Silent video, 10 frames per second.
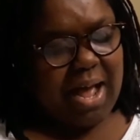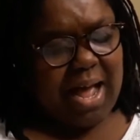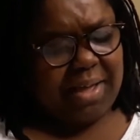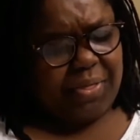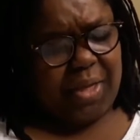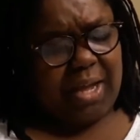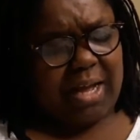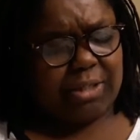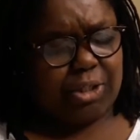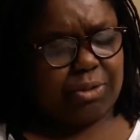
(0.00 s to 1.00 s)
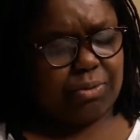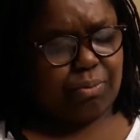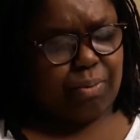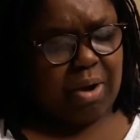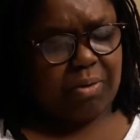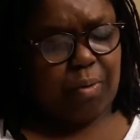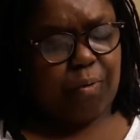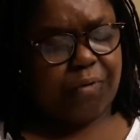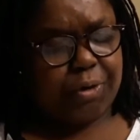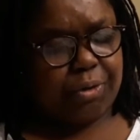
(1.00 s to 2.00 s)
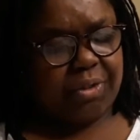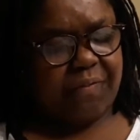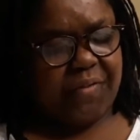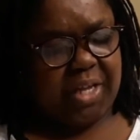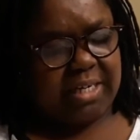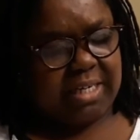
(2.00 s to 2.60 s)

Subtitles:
"I think I'll just run over to the field